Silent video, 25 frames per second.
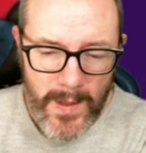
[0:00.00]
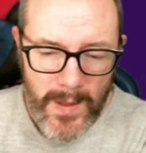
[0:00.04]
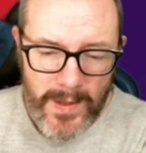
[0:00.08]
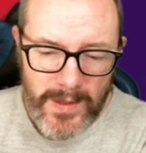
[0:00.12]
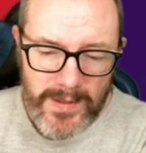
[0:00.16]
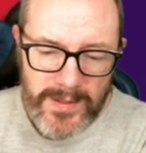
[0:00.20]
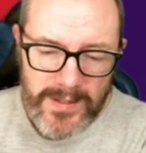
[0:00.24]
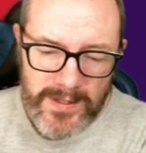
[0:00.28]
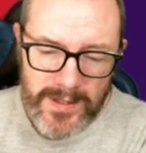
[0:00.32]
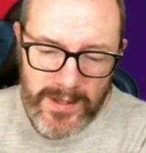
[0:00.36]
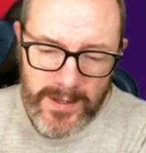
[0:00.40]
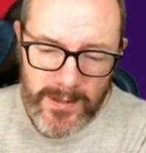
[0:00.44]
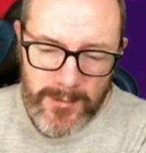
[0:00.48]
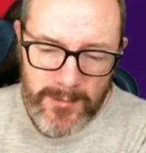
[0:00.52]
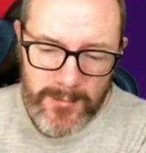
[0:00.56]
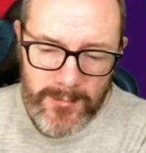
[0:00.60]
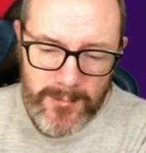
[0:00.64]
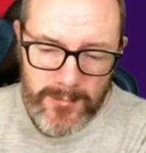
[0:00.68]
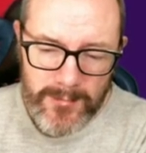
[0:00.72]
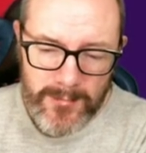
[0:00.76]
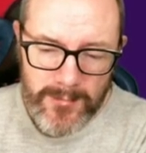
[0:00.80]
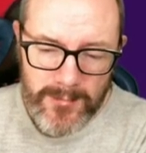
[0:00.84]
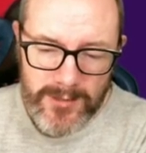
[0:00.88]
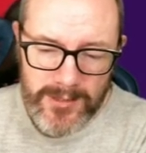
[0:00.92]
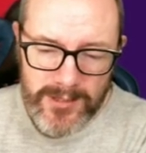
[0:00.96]
So
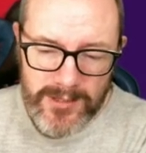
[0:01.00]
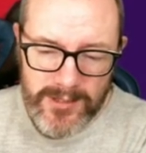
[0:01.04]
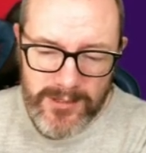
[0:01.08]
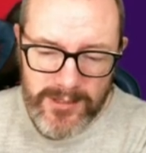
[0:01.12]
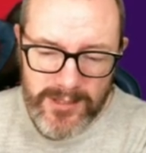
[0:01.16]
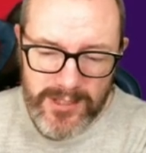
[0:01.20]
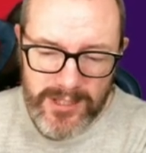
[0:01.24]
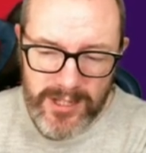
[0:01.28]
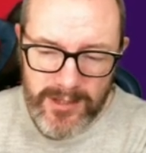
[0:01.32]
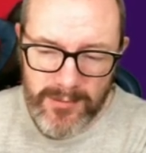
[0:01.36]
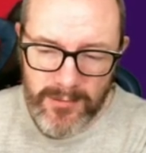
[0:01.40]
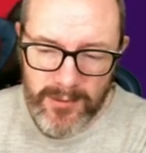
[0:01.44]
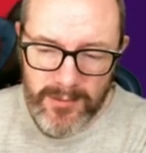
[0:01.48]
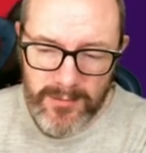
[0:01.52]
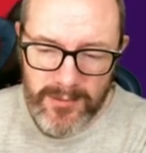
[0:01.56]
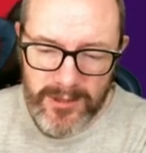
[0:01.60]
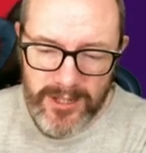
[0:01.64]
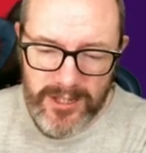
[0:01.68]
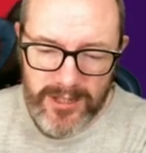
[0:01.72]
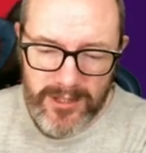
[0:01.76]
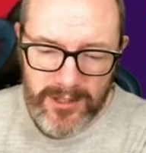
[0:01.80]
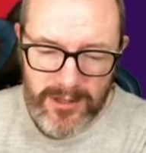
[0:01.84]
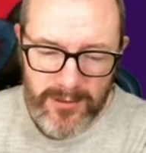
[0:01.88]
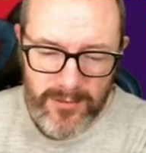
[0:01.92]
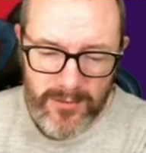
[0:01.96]
we'll see what we
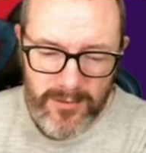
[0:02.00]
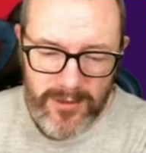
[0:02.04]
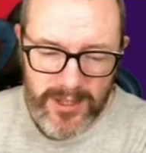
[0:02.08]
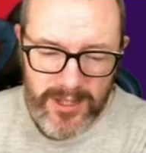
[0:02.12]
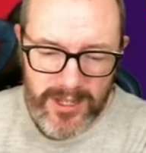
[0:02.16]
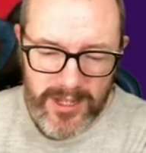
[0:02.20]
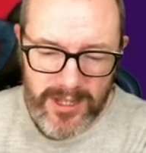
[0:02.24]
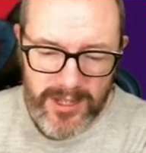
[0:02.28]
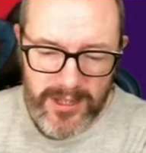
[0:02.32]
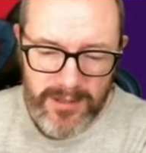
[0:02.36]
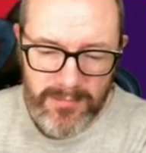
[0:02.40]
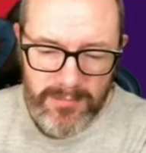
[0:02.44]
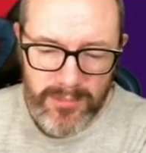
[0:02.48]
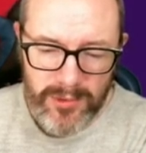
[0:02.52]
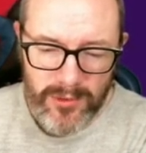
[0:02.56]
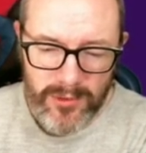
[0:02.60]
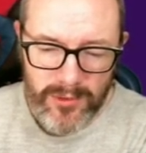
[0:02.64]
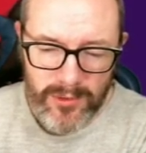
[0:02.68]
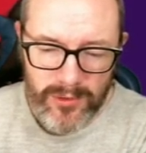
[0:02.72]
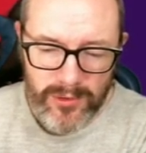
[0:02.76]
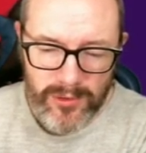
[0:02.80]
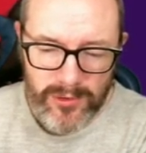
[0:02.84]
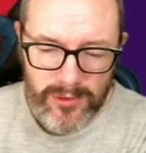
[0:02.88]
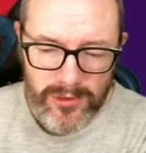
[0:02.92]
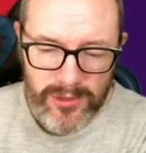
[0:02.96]
can do. The
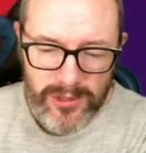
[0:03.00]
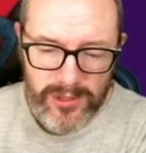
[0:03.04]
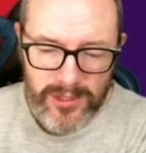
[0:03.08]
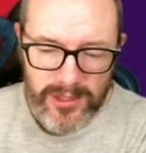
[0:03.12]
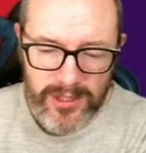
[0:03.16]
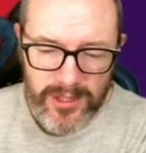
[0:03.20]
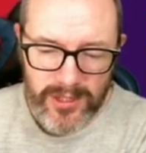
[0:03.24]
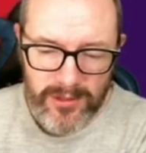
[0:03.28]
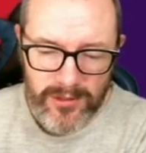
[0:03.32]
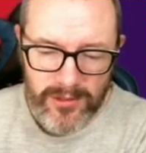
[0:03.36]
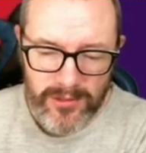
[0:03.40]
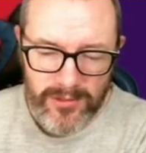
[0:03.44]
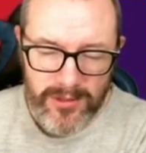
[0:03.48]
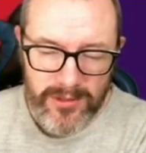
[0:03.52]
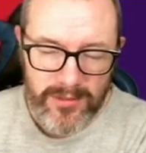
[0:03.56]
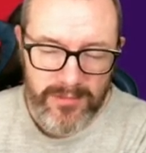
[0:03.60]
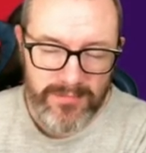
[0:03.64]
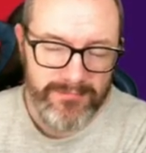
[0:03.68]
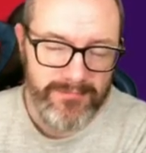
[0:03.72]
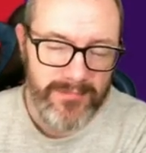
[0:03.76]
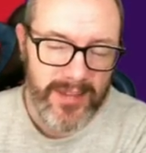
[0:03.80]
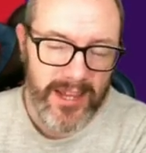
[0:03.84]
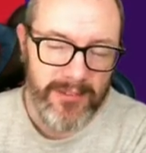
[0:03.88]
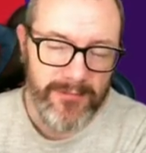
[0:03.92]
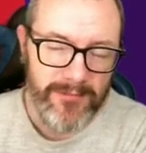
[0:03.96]
board, or oh, the
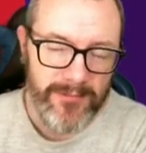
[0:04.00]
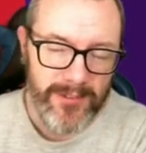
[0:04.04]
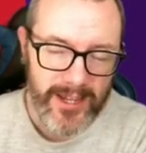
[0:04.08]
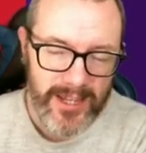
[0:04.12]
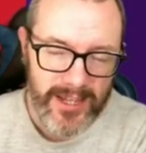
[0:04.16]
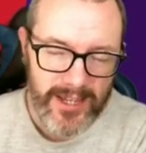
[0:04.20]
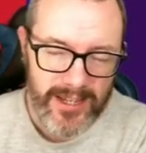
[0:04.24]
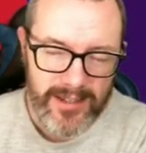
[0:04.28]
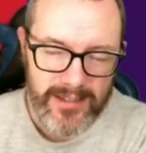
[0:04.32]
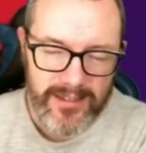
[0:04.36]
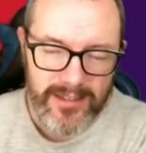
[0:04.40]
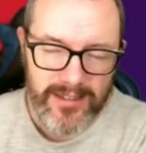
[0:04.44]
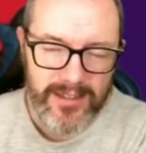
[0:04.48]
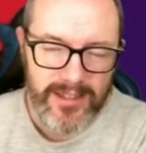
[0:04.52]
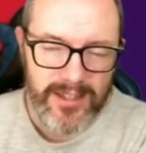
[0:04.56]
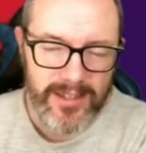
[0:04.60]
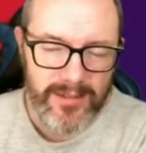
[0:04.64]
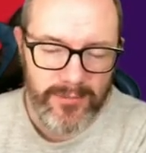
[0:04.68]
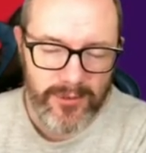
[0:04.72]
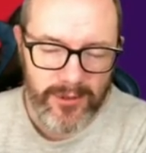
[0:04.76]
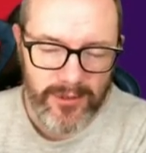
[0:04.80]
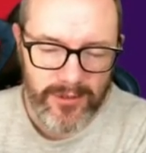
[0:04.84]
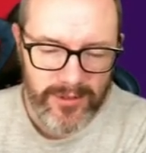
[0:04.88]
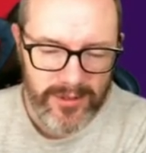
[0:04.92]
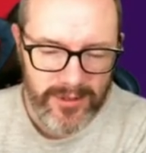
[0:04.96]
FA, I
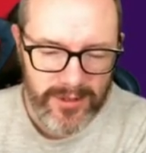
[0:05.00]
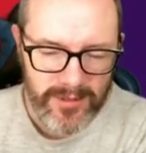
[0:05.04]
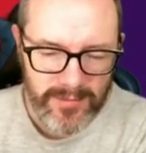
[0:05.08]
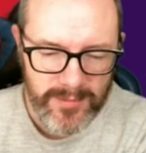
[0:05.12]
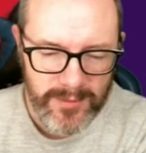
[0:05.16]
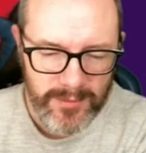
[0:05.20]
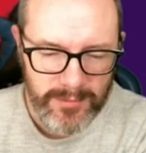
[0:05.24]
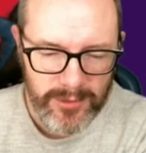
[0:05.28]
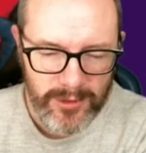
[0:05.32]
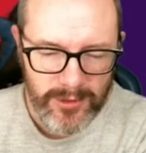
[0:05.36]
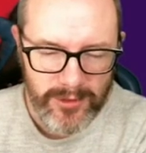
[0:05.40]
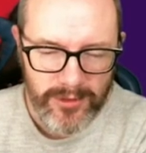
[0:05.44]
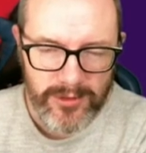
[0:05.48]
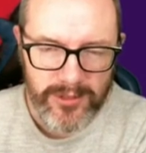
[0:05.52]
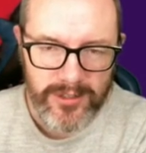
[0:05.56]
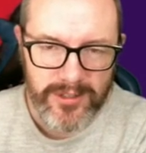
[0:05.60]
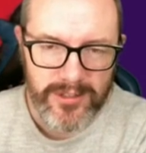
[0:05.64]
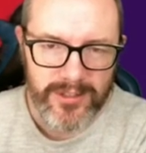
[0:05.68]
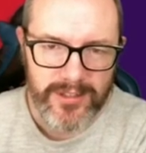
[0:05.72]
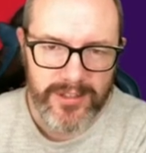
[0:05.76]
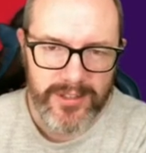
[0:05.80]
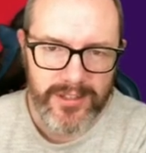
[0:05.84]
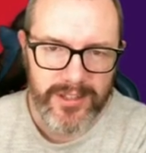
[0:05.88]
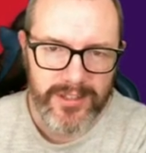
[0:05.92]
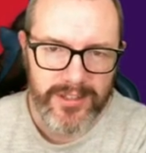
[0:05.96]
keep calling them the board
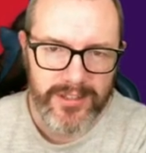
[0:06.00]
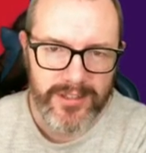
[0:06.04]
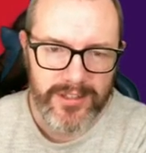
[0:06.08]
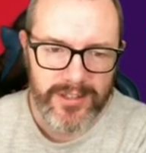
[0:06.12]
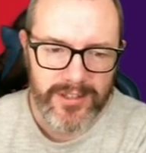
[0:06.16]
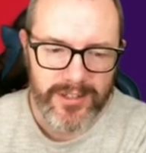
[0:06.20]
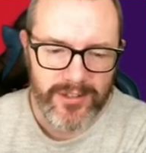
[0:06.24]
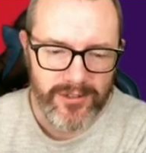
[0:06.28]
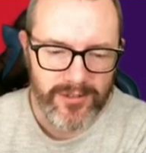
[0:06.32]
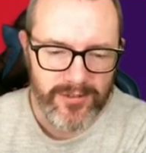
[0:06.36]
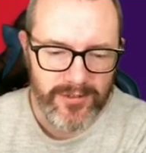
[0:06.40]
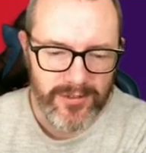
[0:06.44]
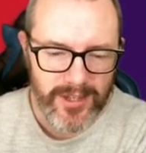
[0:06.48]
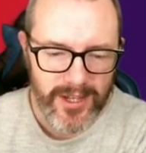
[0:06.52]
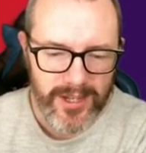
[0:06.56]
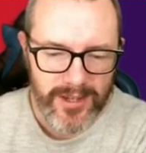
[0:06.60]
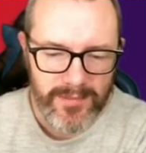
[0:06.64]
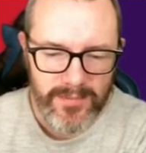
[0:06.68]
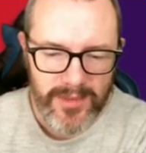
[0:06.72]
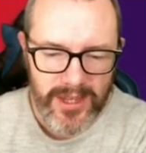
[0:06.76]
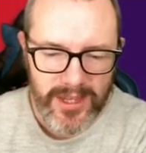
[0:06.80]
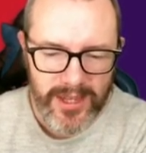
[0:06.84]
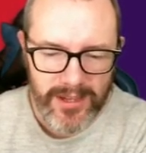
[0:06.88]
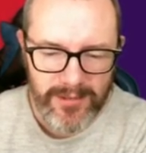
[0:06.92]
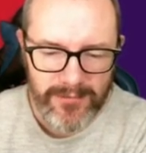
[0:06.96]
in the international
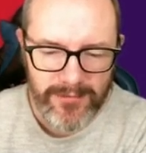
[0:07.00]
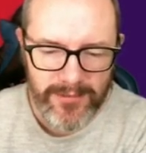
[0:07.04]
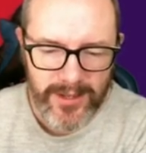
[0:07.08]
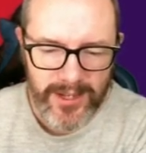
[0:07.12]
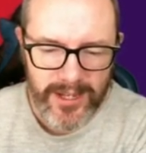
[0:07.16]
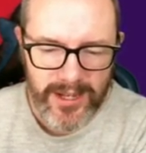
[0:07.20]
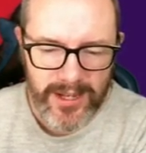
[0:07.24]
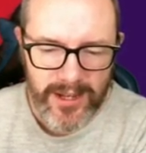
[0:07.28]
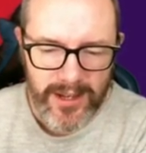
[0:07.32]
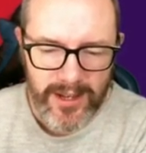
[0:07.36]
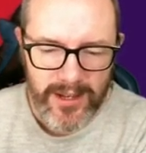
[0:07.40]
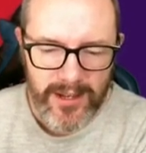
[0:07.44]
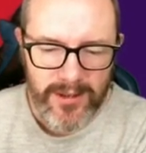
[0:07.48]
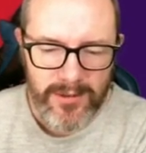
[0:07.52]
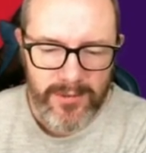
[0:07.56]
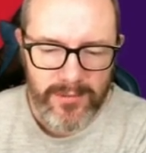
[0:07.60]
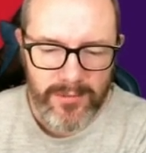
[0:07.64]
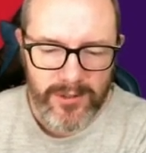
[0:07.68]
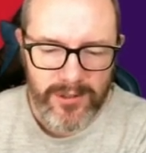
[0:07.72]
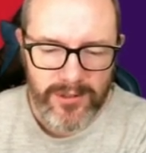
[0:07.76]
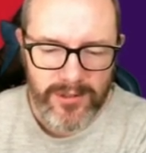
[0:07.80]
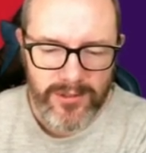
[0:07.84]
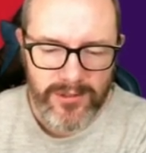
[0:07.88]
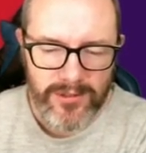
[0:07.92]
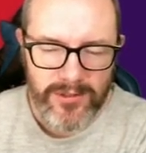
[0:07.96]
game, the FA
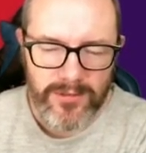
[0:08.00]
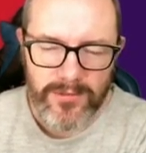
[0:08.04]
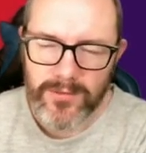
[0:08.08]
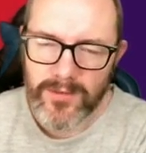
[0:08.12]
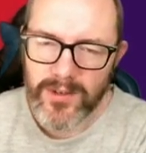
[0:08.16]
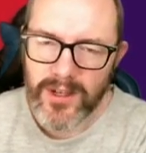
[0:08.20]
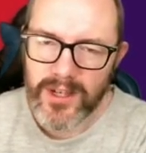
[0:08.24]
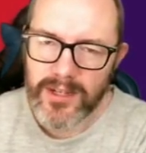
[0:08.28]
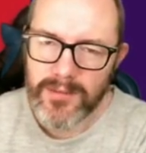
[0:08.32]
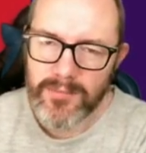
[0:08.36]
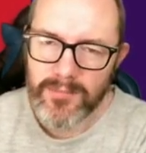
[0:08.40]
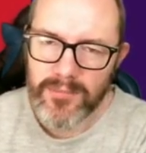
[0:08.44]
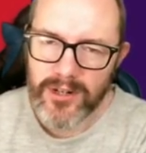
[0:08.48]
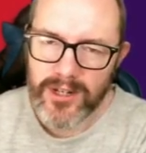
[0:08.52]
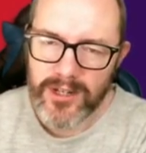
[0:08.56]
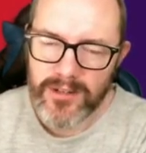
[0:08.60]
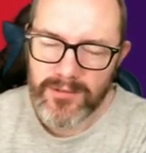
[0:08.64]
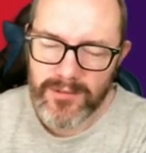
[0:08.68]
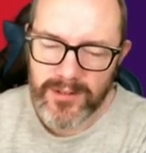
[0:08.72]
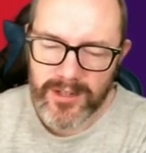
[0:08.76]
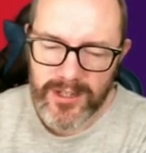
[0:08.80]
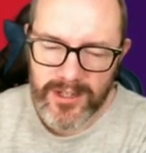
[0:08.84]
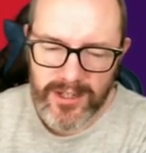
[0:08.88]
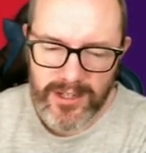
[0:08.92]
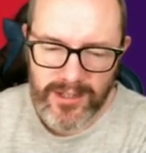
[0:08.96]
want us to fight
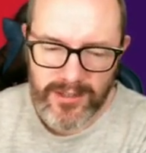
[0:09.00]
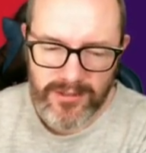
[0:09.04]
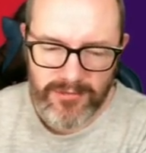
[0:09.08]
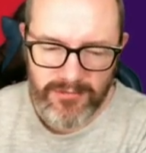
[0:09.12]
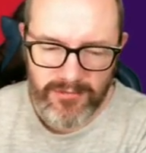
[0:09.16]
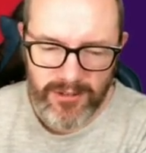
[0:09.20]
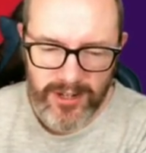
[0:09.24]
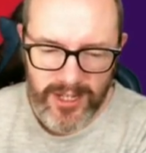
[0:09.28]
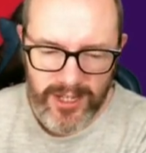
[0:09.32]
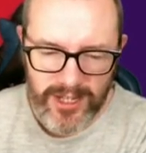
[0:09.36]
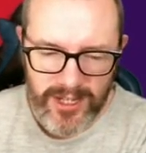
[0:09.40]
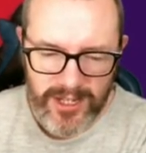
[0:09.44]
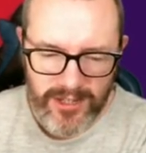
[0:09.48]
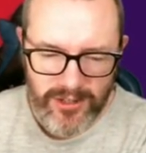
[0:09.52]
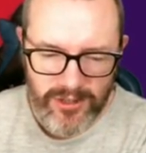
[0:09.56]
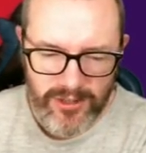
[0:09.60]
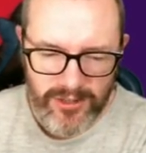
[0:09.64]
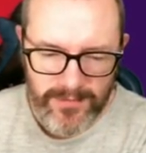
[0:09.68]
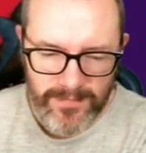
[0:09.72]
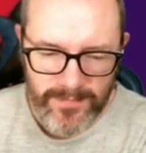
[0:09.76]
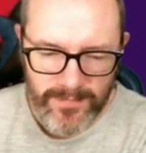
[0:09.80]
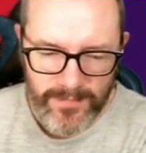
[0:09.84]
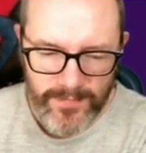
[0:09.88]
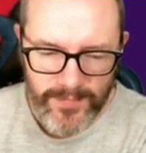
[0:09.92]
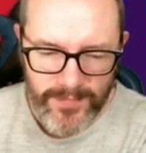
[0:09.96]
bravely against
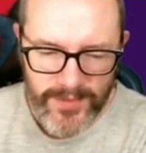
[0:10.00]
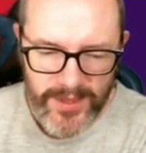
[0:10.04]
relegation.